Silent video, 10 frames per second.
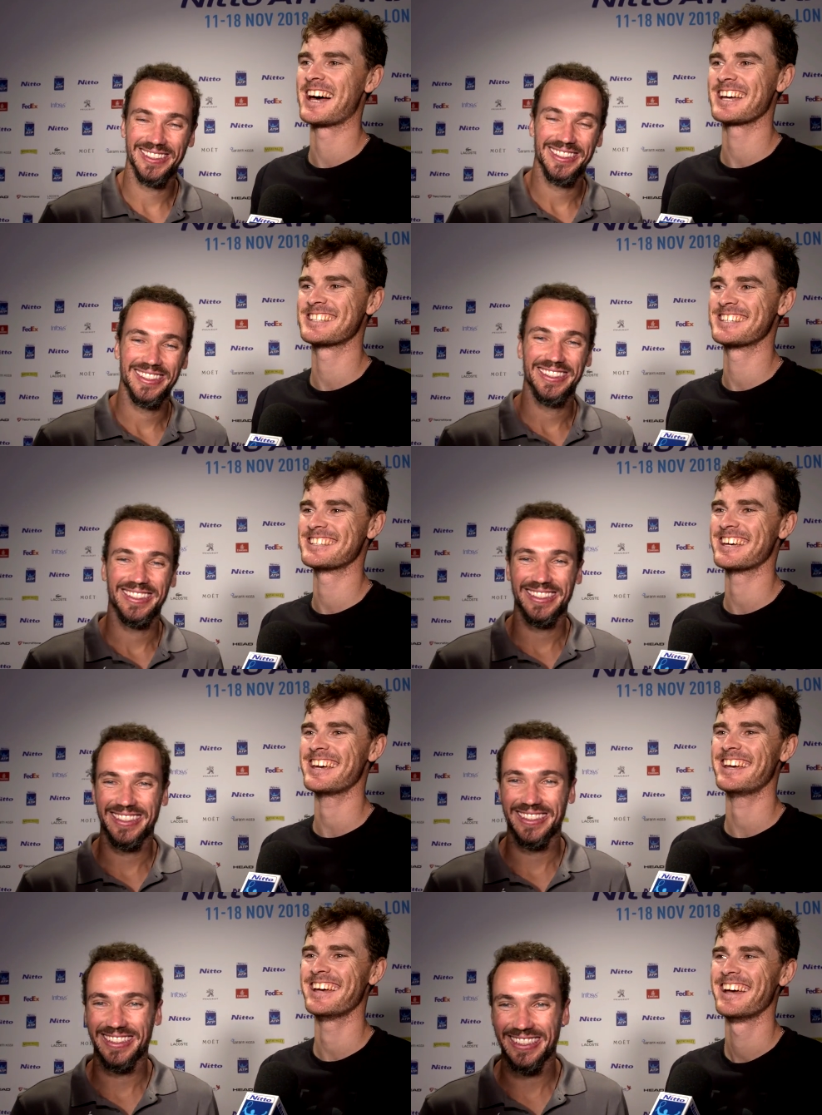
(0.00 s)
Speaker 1: that
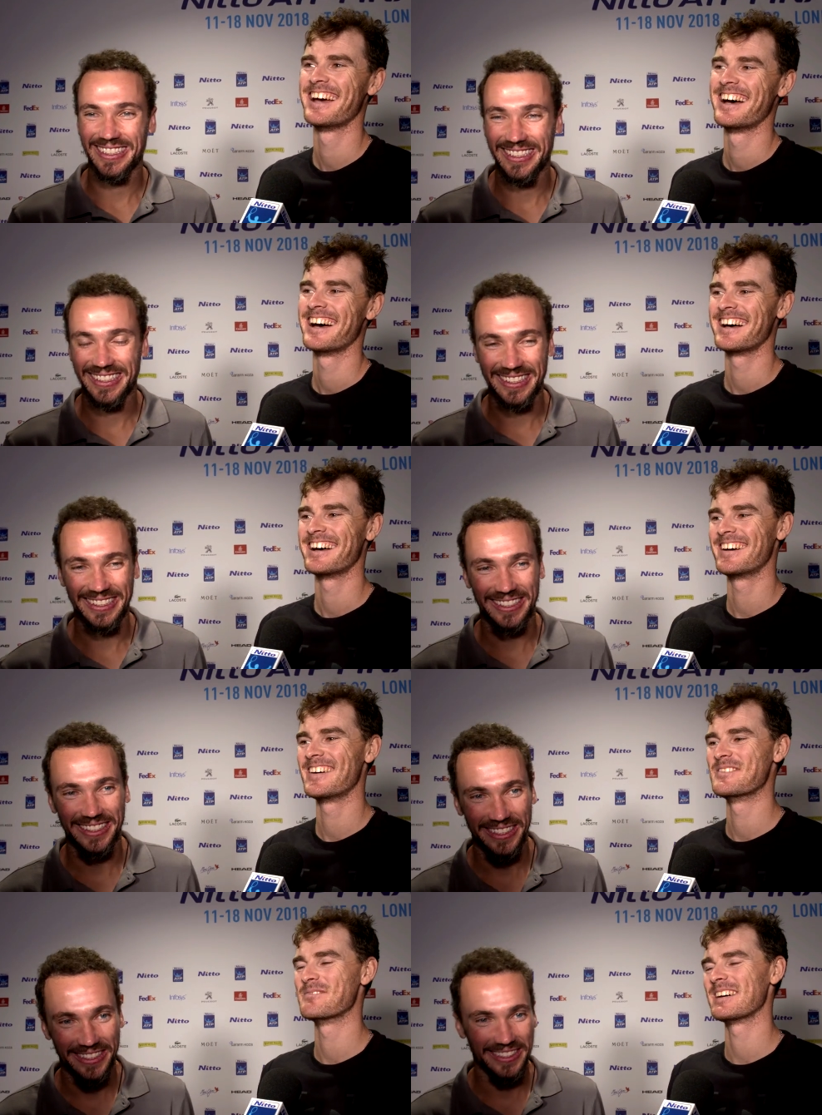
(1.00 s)
today.
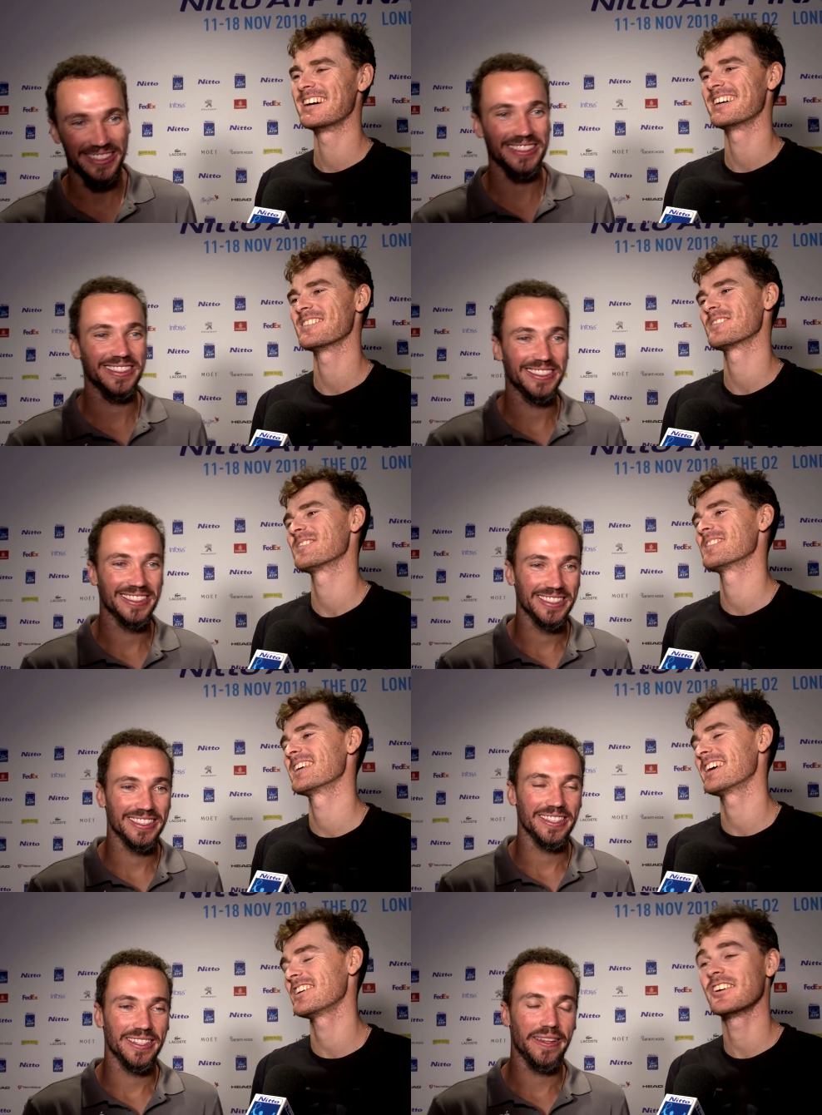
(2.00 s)
Um, but,
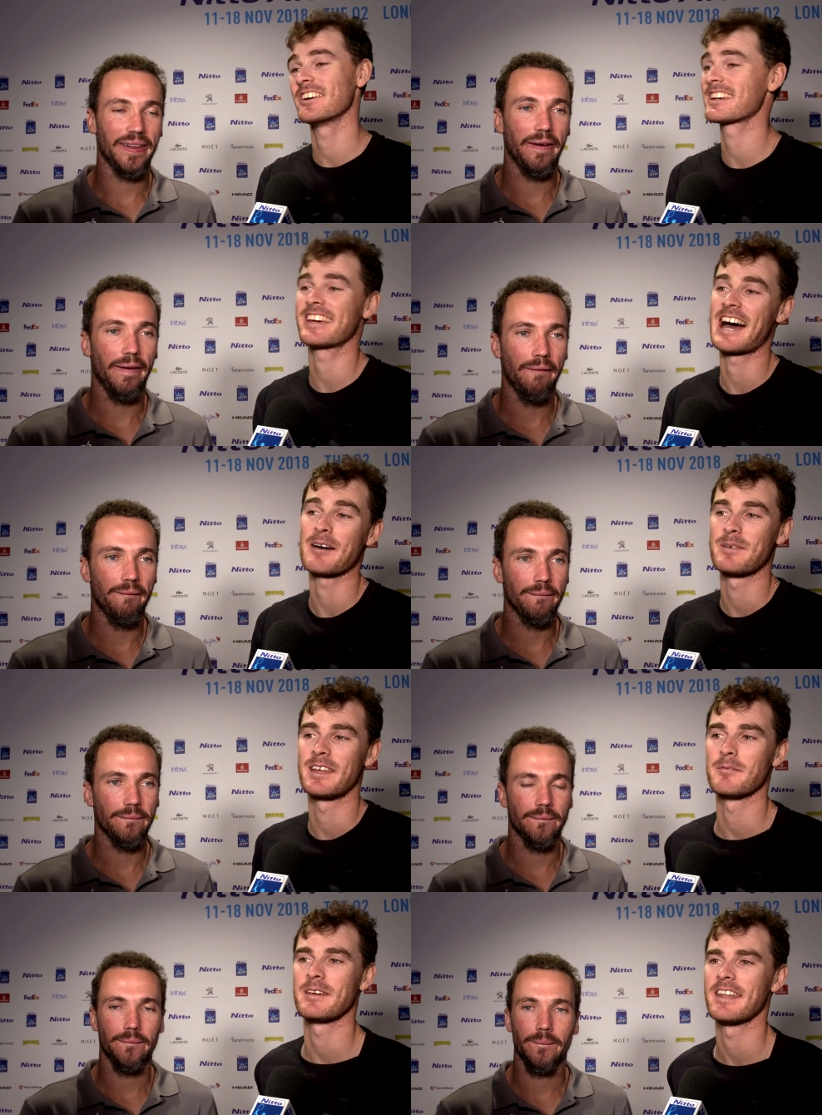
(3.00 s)
you know, it can happen.
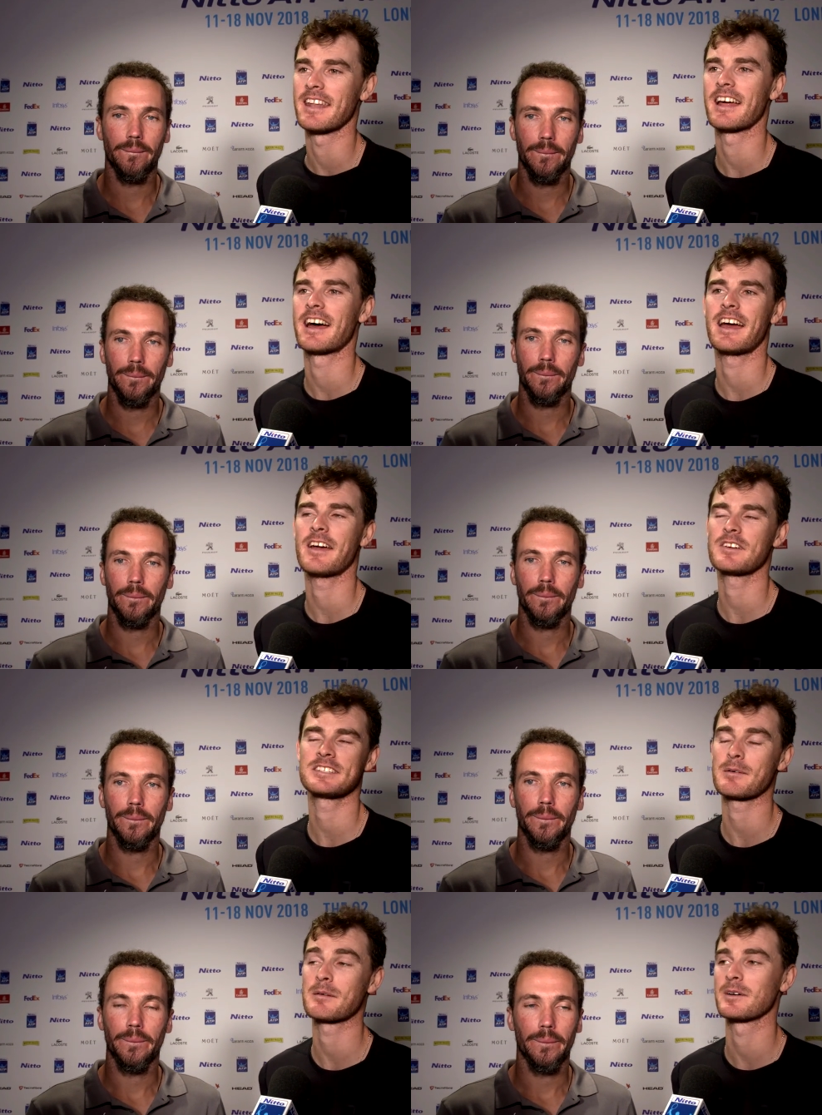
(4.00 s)
I mean, every
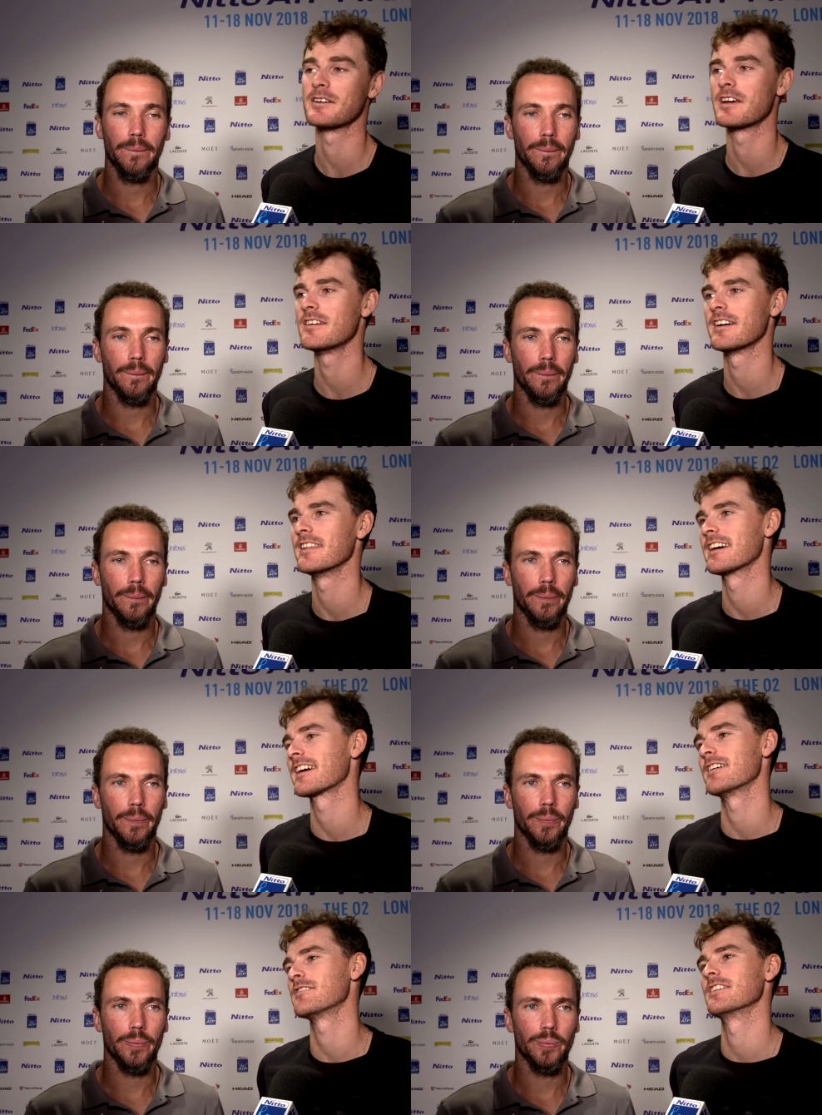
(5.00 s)
time I play Raven, like,
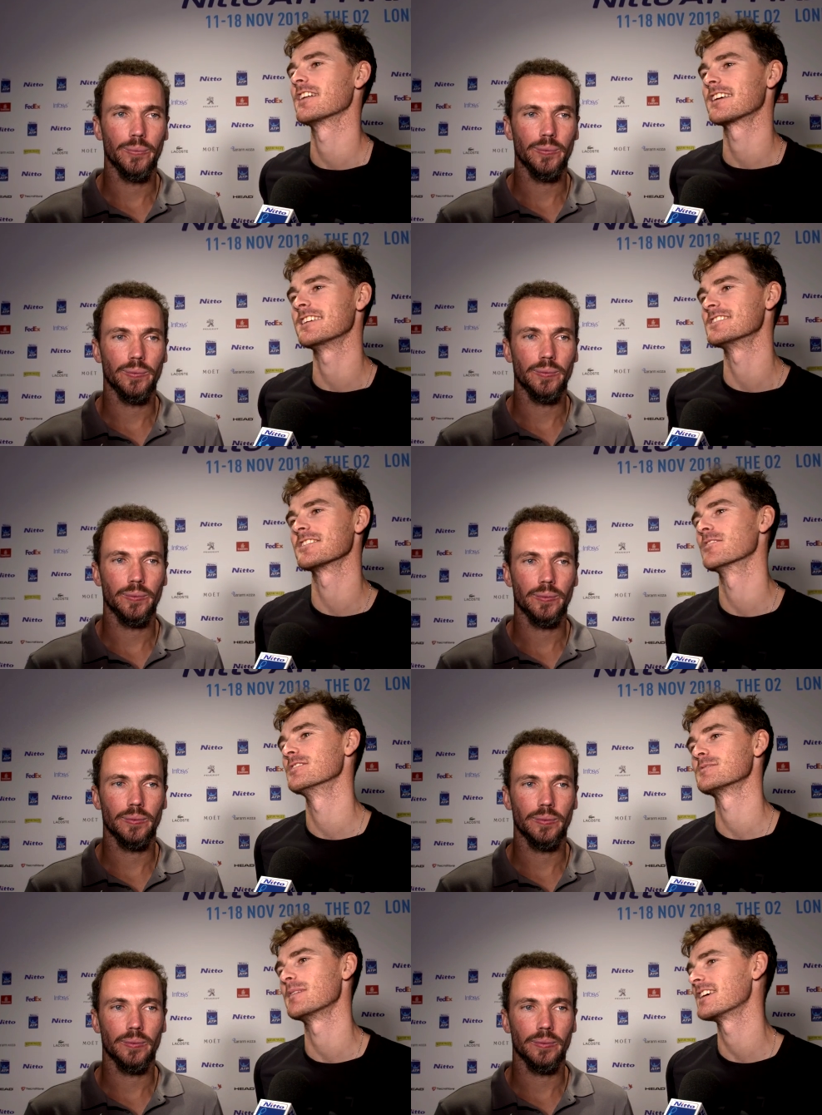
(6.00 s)
I feel like he's
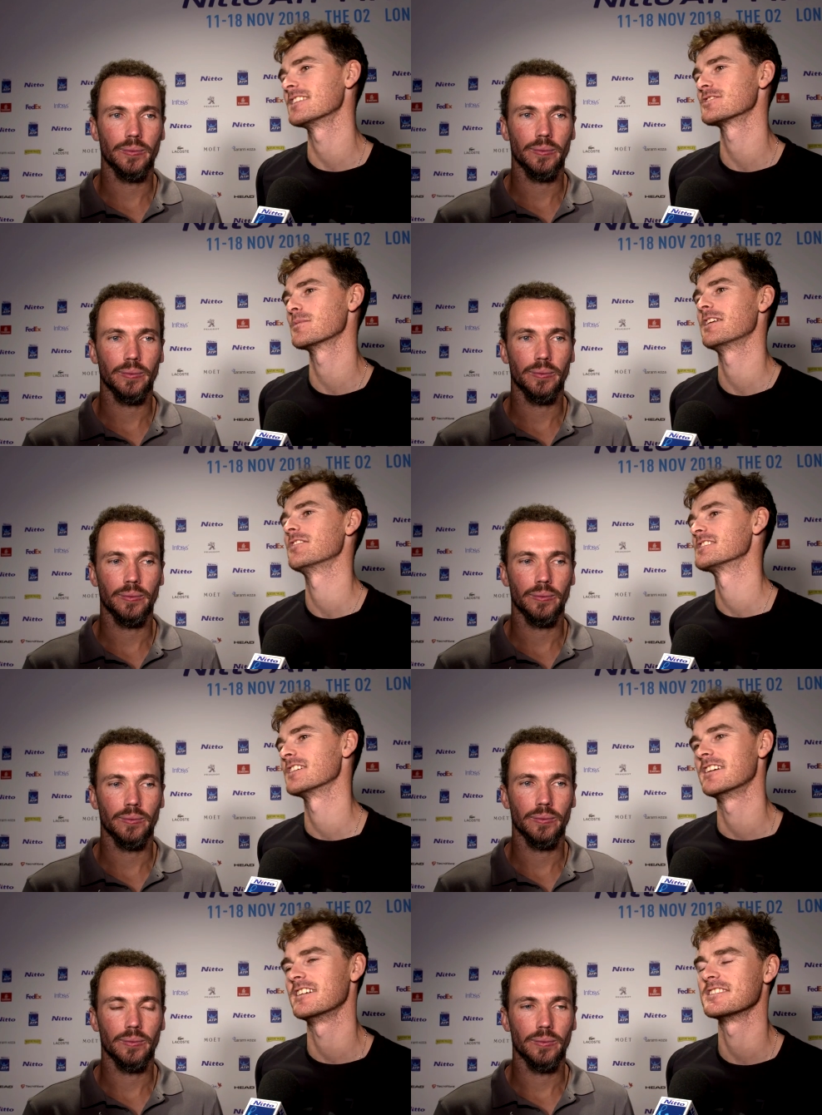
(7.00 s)
always making so many
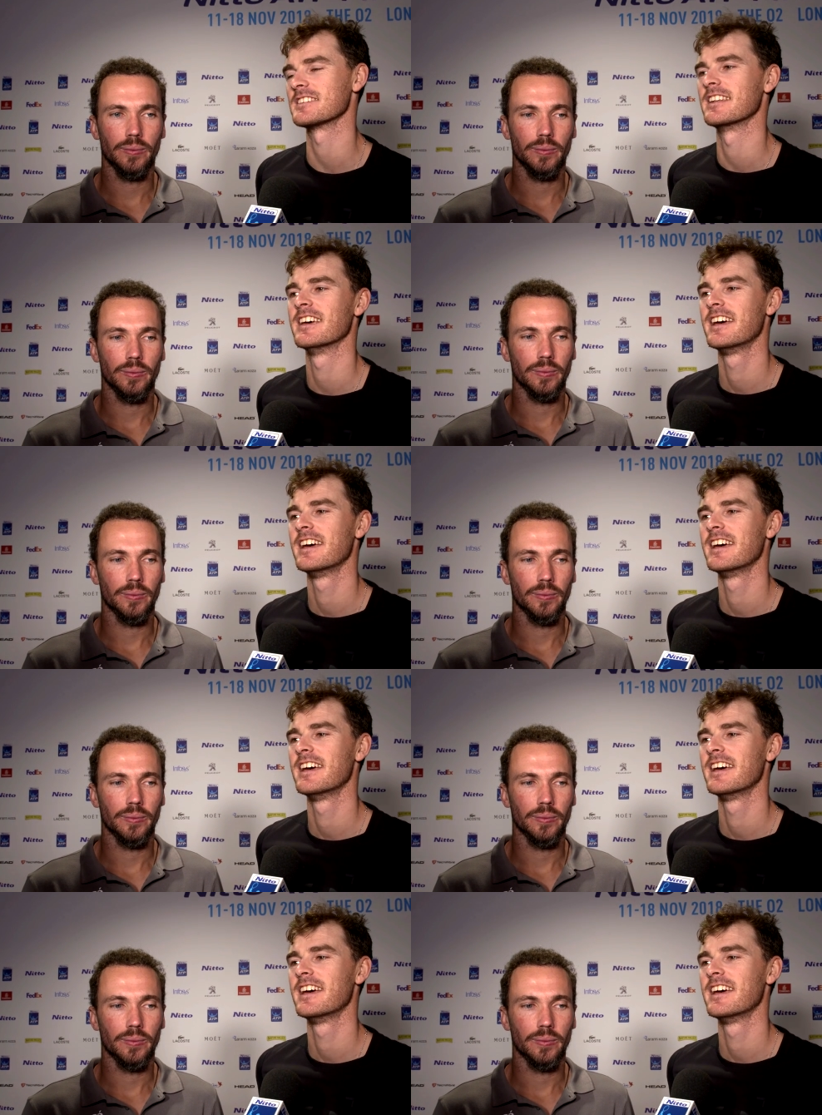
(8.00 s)
returns and